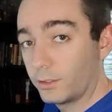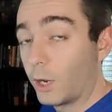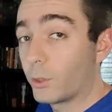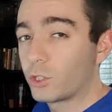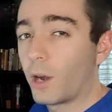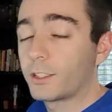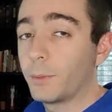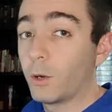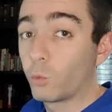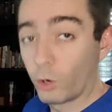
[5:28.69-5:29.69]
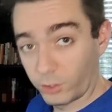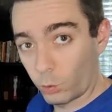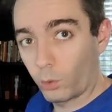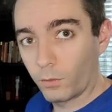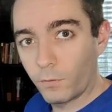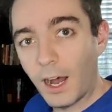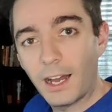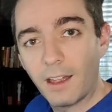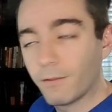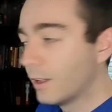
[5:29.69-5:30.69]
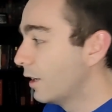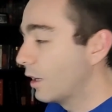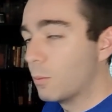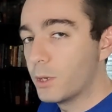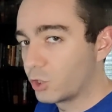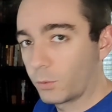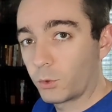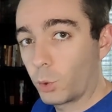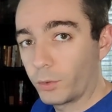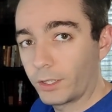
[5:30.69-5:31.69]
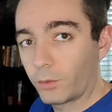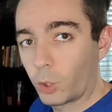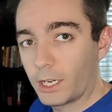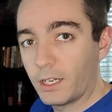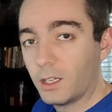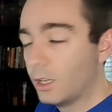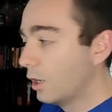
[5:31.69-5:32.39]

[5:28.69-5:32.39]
Now, we talked about rooks are worth 5, and bishops are only 3.